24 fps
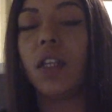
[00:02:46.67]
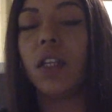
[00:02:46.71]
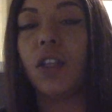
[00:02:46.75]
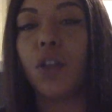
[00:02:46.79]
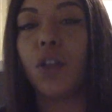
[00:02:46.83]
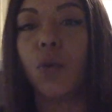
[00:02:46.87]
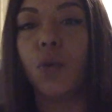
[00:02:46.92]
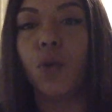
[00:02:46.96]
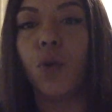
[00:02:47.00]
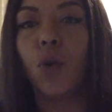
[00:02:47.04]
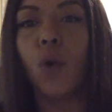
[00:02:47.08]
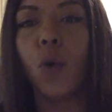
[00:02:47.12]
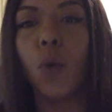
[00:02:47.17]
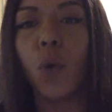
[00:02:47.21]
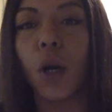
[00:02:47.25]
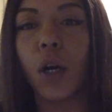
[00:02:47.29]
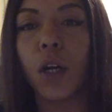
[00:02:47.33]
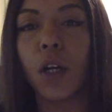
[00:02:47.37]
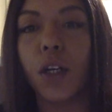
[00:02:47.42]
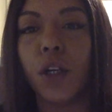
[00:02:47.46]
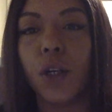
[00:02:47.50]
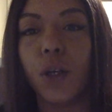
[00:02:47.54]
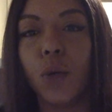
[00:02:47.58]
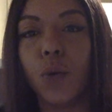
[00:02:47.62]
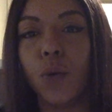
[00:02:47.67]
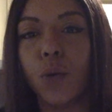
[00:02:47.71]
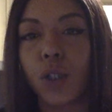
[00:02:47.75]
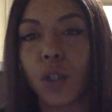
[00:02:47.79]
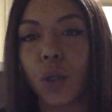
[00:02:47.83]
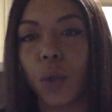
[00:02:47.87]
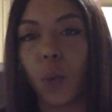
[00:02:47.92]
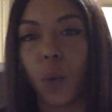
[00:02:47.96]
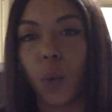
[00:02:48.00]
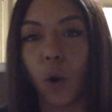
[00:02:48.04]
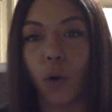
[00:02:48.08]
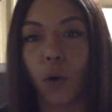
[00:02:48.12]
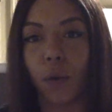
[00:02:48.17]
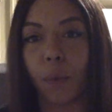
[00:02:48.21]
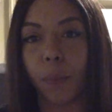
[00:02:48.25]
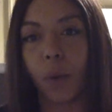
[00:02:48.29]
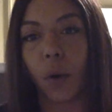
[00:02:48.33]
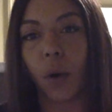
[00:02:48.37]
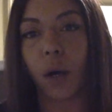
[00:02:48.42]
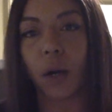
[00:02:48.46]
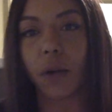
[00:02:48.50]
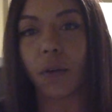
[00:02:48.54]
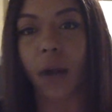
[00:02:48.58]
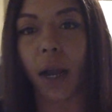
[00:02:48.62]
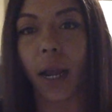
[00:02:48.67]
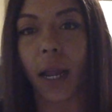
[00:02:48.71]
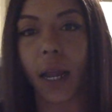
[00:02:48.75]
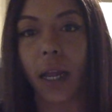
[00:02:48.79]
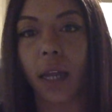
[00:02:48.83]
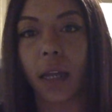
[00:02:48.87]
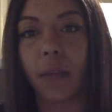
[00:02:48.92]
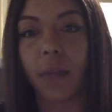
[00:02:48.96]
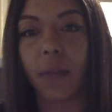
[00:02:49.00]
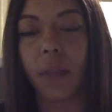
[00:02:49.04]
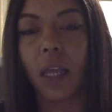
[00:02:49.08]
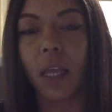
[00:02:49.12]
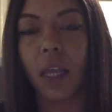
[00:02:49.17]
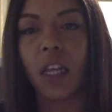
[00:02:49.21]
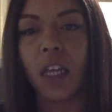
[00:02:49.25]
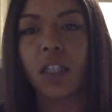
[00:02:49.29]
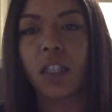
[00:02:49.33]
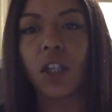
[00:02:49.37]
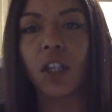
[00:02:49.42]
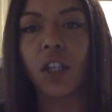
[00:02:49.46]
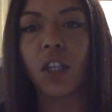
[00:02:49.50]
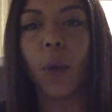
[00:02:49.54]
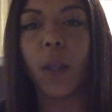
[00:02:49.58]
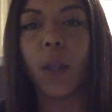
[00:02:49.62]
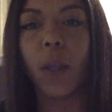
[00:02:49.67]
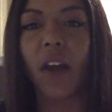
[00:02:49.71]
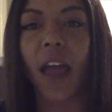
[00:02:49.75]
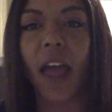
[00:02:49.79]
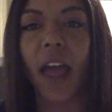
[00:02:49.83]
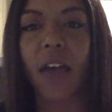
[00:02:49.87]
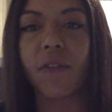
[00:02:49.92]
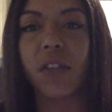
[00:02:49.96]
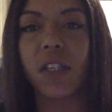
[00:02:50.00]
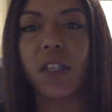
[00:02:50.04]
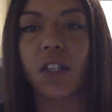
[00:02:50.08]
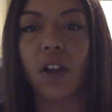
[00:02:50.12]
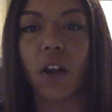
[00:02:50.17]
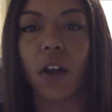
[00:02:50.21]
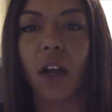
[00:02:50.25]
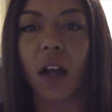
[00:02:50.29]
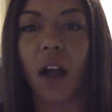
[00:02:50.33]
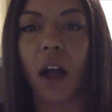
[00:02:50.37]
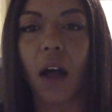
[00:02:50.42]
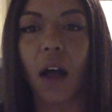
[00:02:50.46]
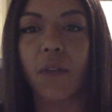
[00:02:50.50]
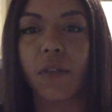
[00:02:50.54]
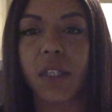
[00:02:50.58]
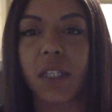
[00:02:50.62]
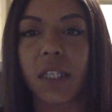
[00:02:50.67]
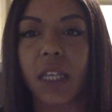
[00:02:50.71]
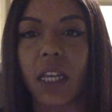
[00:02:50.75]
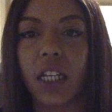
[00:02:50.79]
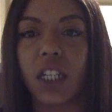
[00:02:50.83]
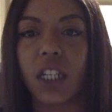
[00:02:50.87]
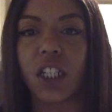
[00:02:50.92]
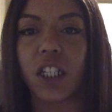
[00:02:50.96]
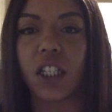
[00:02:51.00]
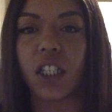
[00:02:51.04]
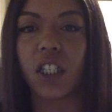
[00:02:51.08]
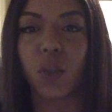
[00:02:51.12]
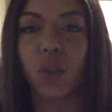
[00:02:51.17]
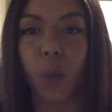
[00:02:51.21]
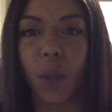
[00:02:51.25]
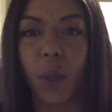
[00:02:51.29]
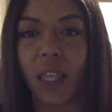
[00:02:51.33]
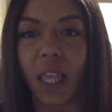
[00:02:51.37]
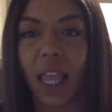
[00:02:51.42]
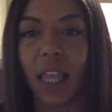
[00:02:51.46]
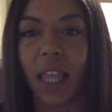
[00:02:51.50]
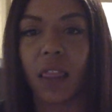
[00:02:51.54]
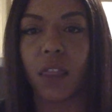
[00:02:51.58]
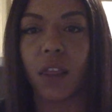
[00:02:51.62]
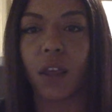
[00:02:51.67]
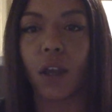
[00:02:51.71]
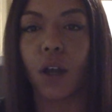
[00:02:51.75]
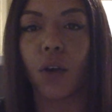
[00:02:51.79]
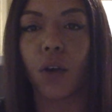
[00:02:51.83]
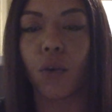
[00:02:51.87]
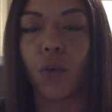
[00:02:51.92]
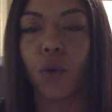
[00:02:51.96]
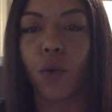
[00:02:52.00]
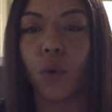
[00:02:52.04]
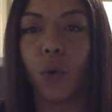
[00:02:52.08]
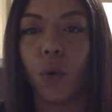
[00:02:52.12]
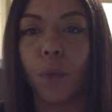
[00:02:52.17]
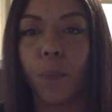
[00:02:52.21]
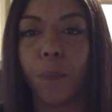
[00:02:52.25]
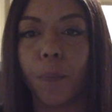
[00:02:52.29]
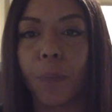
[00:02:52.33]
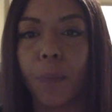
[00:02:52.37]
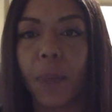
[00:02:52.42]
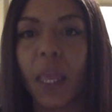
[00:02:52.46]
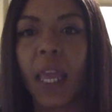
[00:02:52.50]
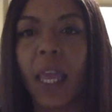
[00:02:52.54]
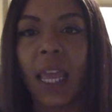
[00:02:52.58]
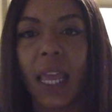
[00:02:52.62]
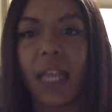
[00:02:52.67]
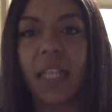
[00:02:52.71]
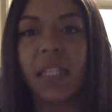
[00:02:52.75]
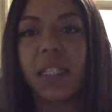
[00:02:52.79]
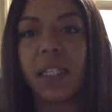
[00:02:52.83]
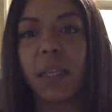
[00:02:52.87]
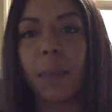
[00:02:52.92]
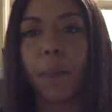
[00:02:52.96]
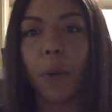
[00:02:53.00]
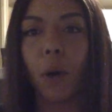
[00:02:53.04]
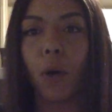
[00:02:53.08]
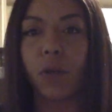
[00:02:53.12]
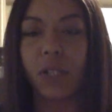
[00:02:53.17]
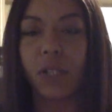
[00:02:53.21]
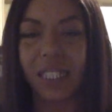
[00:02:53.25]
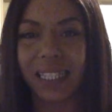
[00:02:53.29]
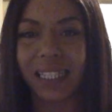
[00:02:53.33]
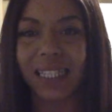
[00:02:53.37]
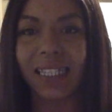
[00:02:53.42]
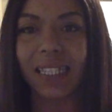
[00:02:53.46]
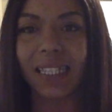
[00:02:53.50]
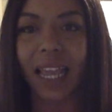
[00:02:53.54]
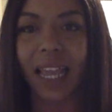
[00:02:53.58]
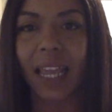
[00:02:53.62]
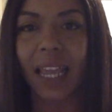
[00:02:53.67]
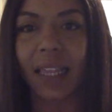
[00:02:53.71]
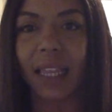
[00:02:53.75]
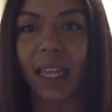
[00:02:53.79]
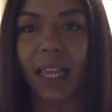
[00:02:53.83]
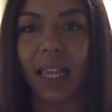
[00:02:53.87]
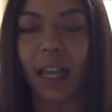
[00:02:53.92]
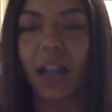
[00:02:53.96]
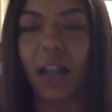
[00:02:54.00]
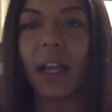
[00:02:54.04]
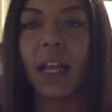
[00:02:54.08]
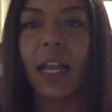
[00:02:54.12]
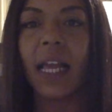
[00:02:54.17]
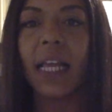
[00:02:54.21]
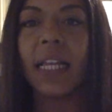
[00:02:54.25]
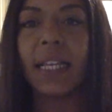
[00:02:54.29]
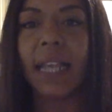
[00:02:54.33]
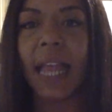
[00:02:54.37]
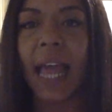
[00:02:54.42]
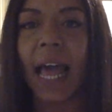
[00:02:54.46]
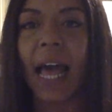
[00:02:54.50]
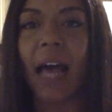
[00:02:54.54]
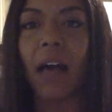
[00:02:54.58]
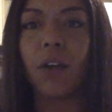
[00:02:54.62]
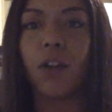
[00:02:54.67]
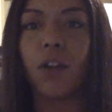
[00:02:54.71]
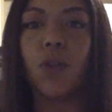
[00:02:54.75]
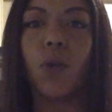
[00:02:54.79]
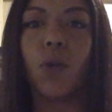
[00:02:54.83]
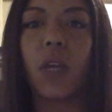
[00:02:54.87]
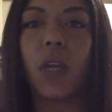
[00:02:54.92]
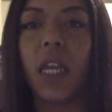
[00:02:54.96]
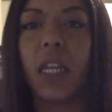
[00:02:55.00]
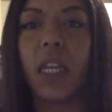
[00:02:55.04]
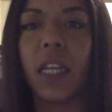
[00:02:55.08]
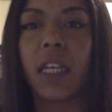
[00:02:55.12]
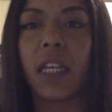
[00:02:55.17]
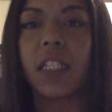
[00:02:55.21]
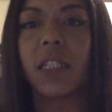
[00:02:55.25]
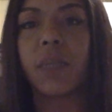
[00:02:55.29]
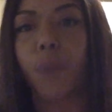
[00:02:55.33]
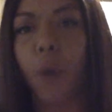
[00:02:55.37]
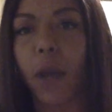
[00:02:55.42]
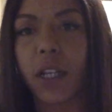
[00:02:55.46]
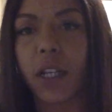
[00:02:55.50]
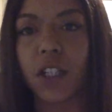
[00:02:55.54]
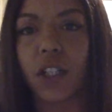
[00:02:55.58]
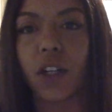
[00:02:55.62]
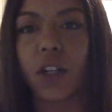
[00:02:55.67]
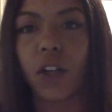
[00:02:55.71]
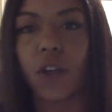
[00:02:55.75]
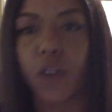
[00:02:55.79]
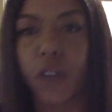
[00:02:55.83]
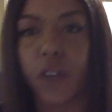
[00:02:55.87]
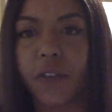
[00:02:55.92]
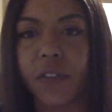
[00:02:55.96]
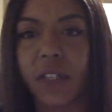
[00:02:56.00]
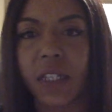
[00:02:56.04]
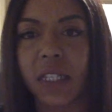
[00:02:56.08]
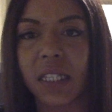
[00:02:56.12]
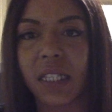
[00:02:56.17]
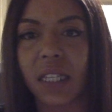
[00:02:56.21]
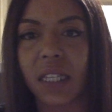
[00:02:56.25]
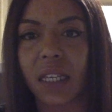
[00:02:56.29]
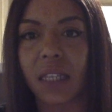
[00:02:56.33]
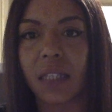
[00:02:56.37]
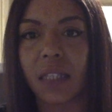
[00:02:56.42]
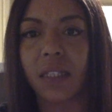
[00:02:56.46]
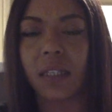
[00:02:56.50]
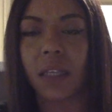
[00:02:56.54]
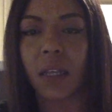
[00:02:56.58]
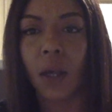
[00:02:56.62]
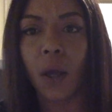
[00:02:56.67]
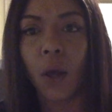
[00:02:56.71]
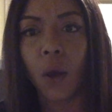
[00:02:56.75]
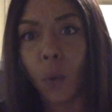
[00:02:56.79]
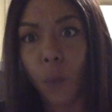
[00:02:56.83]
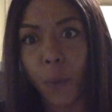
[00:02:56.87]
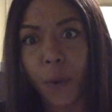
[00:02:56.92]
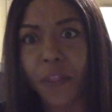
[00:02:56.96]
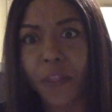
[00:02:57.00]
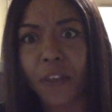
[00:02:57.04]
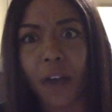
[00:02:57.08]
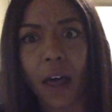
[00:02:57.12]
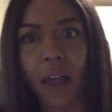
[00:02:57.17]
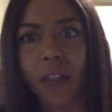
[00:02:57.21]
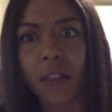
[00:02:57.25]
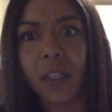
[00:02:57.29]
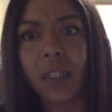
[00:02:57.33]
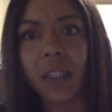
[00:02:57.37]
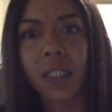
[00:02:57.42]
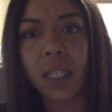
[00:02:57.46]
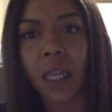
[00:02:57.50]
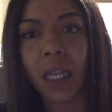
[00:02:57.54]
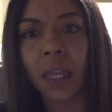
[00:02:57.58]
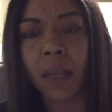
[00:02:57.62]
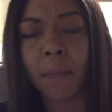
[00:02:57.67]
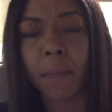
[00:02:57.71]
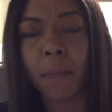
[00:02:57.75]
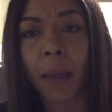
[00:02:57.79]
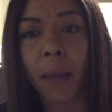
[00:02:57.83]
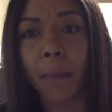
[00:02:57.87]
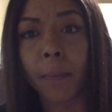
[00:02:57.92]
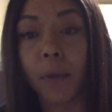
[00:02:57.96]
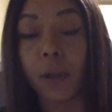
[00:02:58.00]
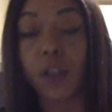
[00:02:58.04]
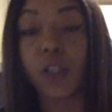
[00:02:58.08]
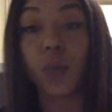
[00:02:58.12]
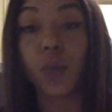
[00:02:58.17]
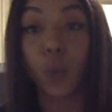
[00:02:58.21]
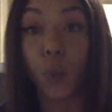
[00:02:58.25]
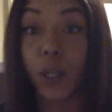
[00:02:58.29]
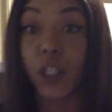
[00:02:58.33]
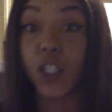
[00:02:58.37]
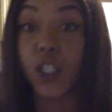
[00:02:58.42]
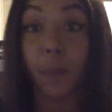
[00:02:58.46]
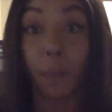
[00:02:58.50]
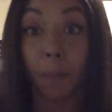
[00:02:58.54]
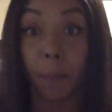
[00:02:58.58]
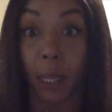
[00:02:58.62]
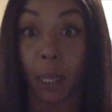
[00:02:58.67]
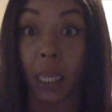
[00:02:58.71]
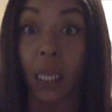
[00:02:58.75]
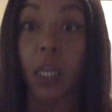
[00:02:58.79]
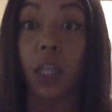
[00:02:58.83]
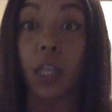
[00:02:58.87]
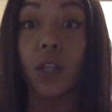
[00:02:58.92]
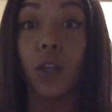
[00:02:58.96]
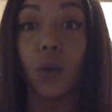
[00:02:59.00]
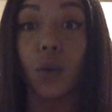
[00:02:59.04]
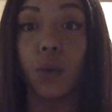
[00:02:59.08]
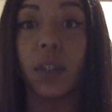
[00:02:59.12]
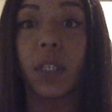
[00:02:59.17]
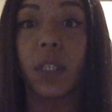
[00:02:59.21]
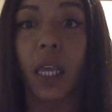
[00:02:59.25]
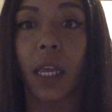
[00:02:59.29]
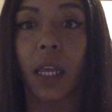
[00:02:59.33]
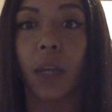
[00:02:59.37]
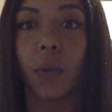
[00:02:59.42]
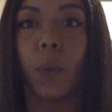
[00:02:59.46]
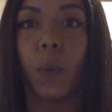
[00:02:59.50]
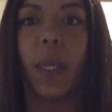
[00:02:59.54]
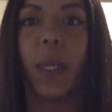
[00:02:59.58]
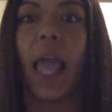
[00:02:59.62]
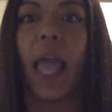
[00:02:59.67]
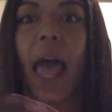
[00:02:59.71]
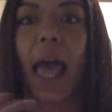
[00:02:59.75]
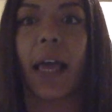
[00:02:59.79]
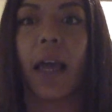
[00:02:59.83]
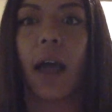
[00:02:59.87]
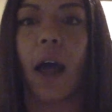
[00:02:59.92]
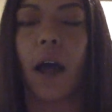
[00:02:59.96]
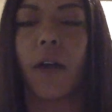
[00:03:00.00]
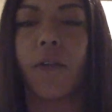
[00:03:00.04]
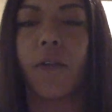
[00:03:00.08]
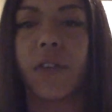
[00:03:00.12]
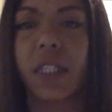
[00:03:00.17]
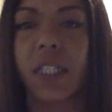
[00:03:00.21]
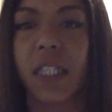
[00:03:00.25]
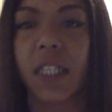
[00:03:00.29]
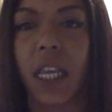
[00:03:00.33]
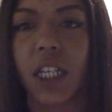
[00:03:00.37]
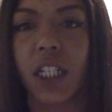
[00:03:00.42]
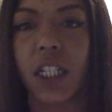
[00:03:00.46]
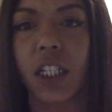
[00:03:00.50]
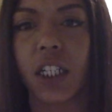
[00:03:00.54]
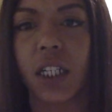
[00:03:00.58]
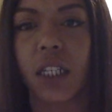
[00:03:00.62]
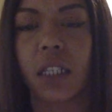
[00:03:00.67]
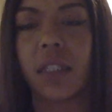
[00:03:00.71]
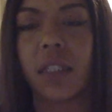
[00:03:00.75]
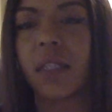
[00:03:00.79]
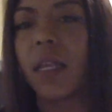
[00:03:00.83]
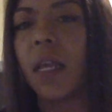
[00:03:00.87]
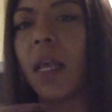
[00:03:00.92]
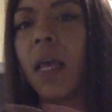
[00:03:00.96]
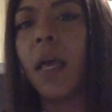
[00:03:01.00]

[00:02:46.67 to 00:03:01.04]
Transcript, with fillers: you were new to War Report, right? So when you're having certain conversations within the group, it's supposed to stay there. Now you can express your grievances with other team members, which me and you did. We had conversations